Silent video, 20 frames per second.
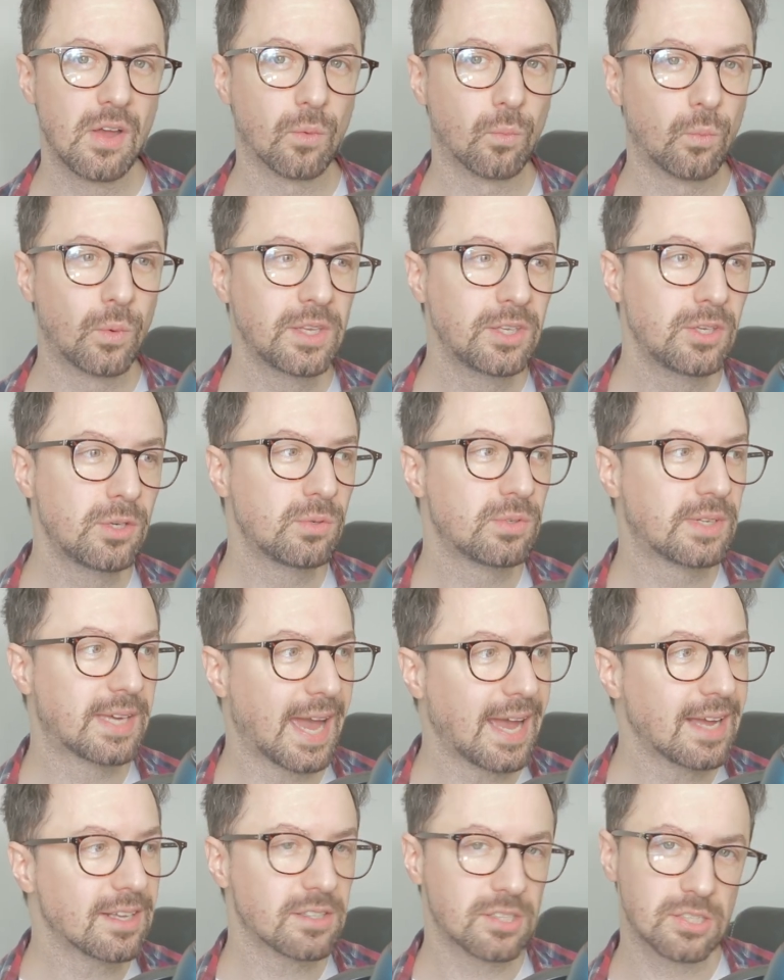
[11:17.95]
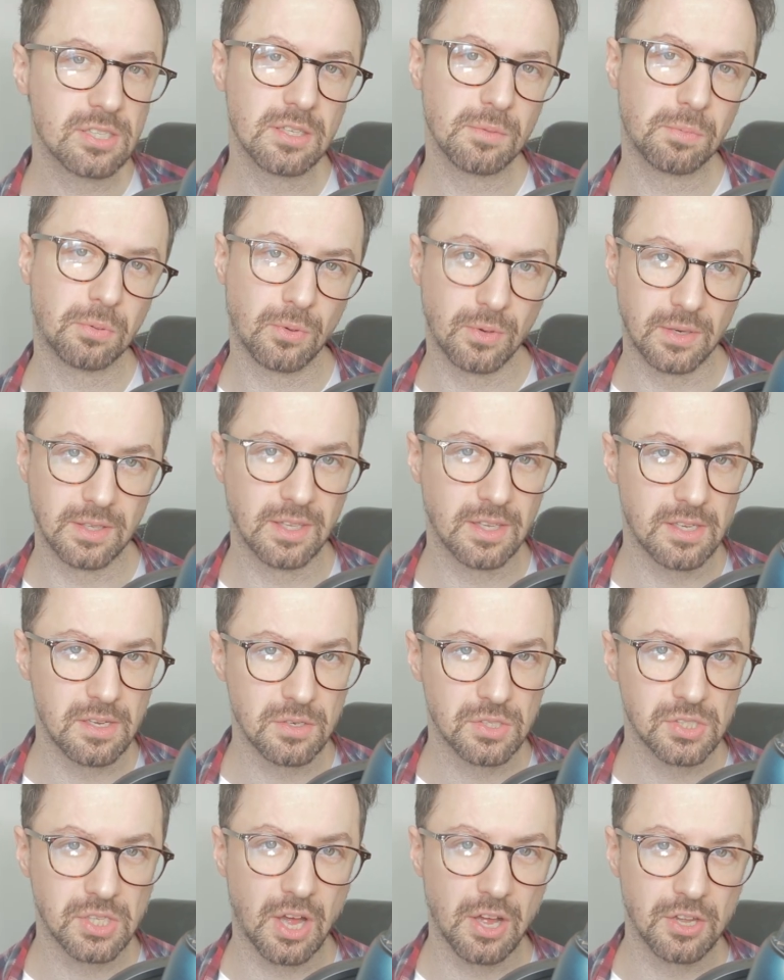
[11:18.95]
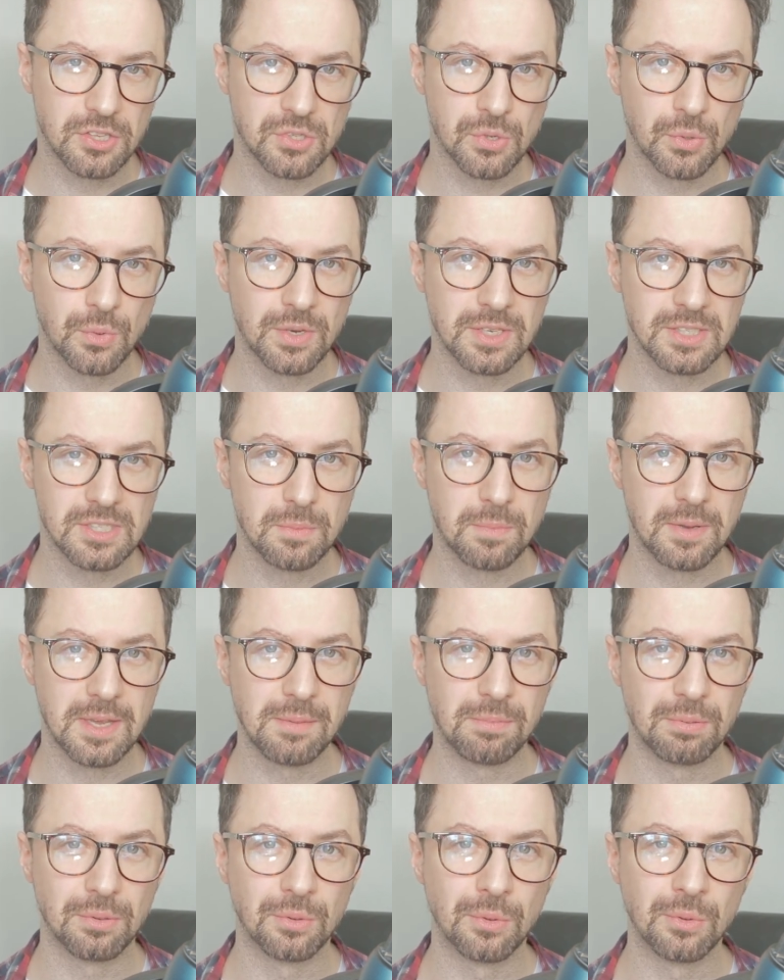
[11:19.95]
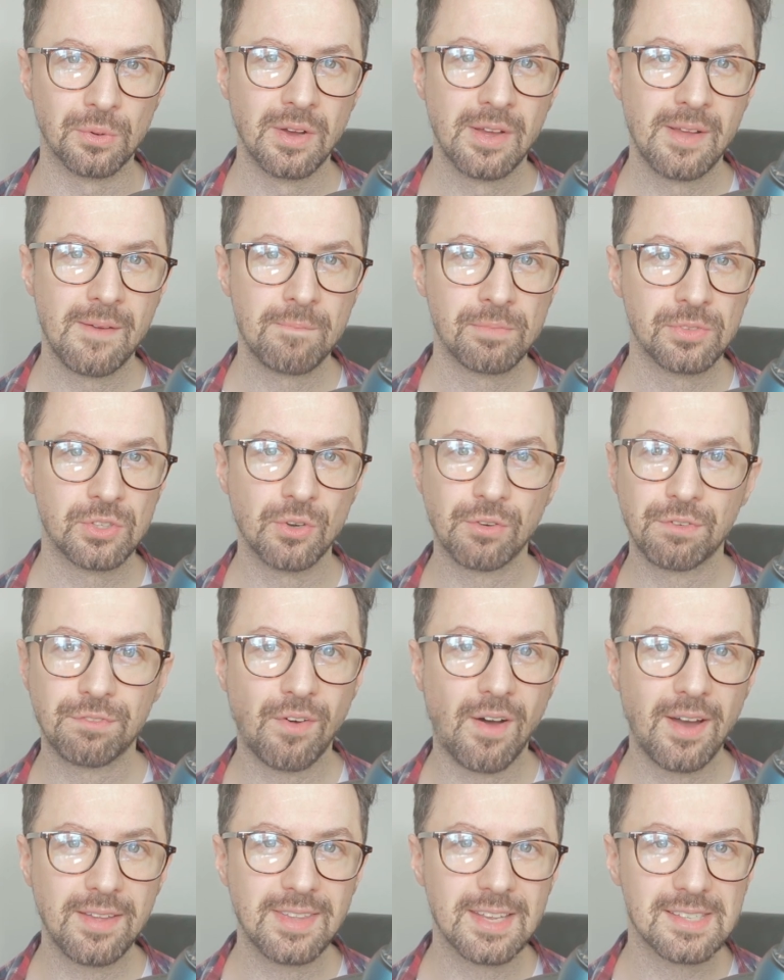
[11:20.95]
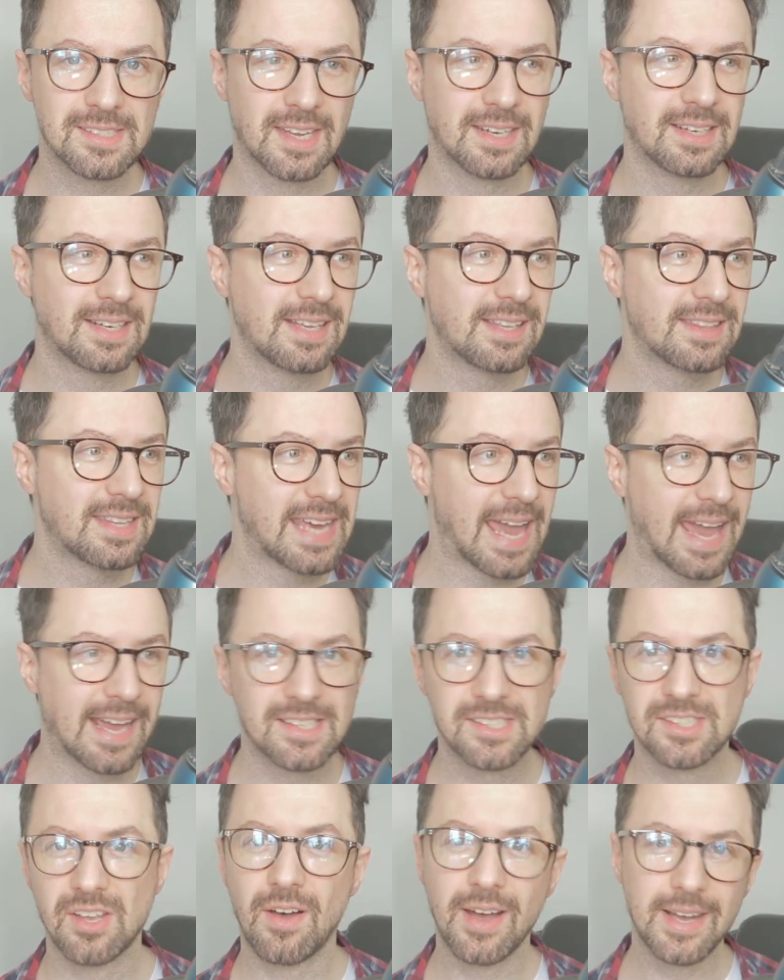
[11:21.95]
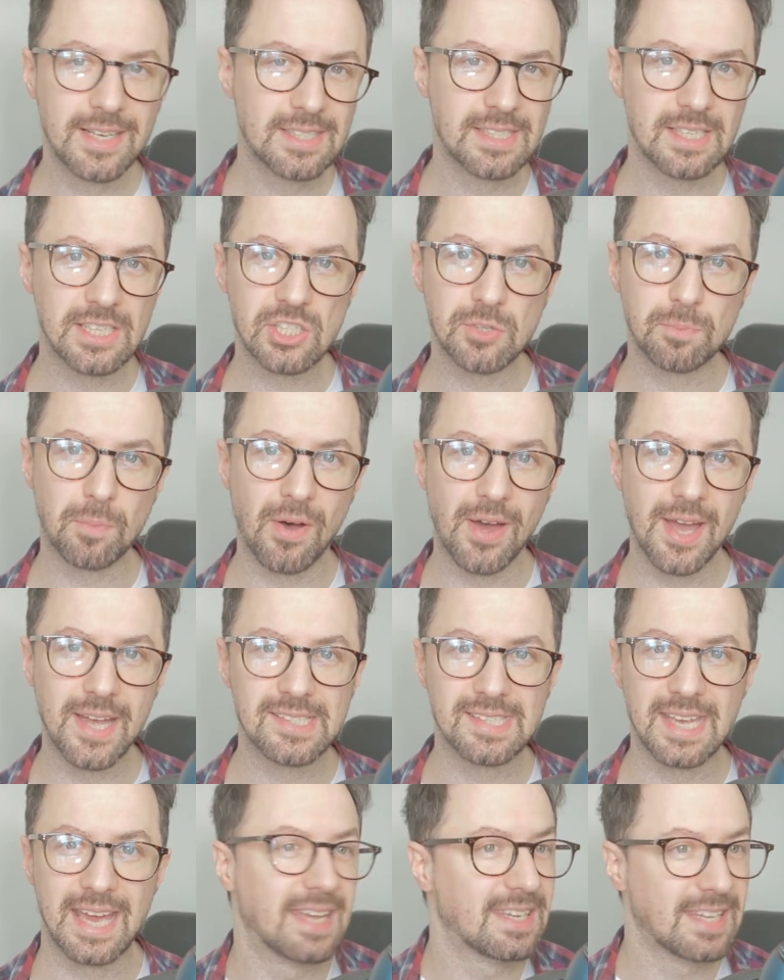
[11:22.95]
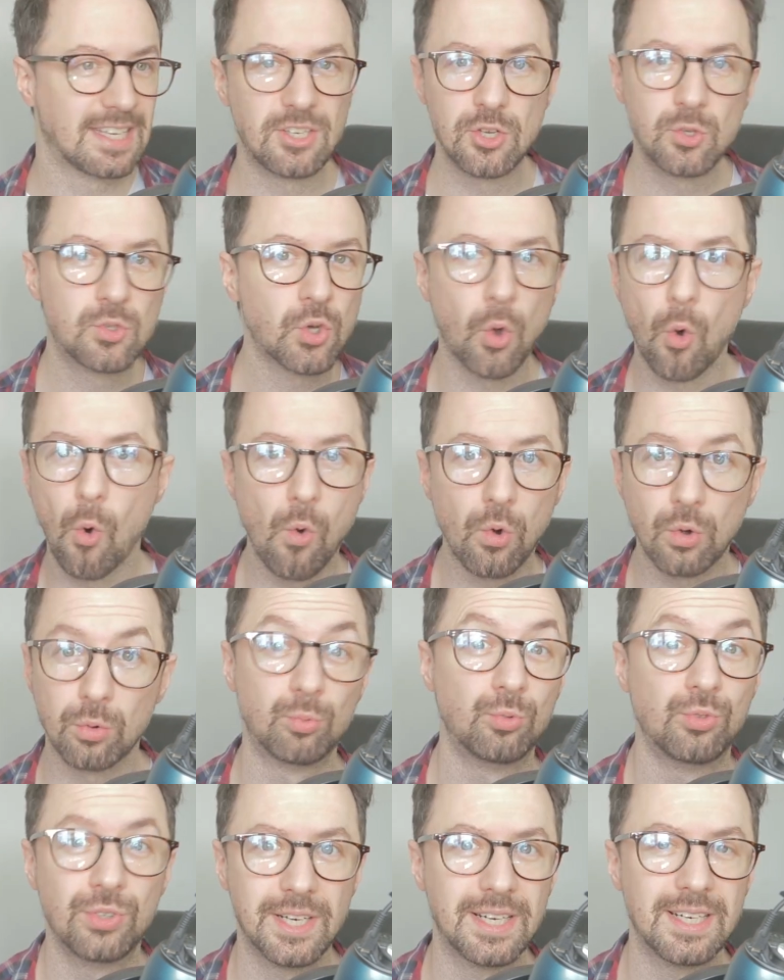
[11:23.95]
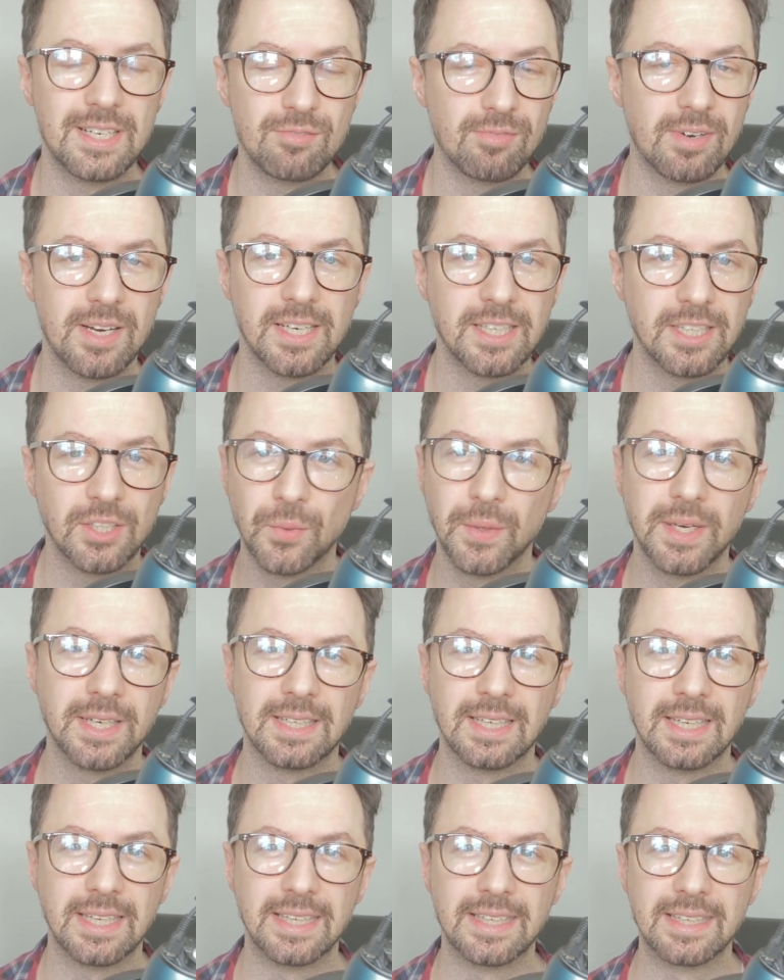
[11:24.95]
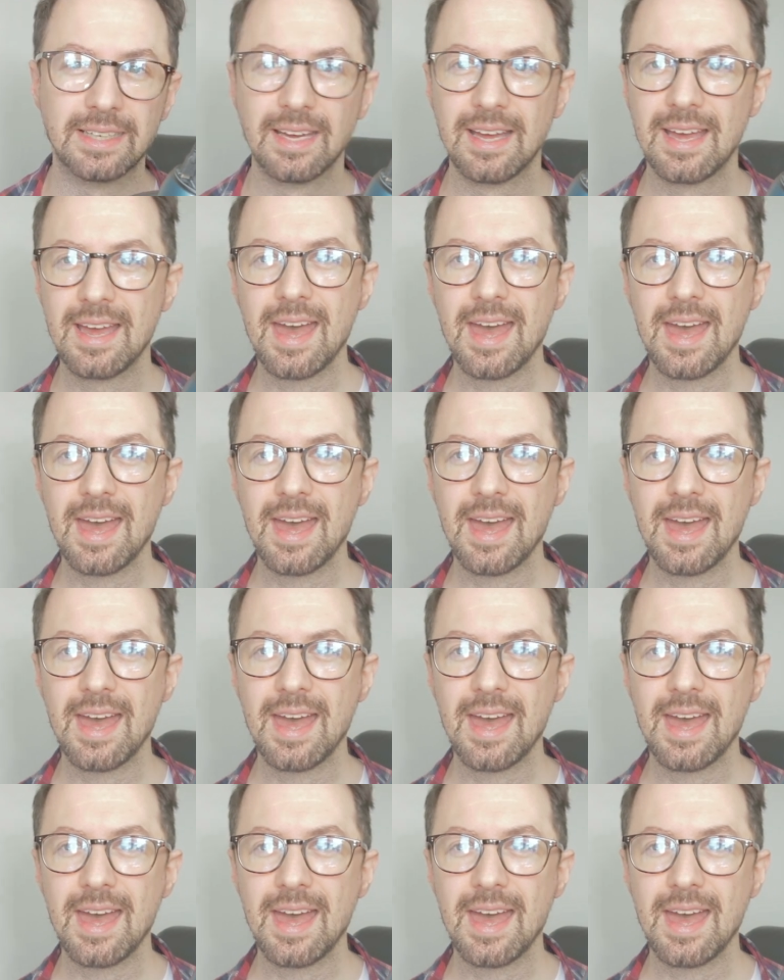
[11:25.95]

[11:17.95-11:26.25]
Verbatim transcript: when you get to the point that you start talking to people, you'll find that suddenly the anxiety spikes and then you talk really, really quickly.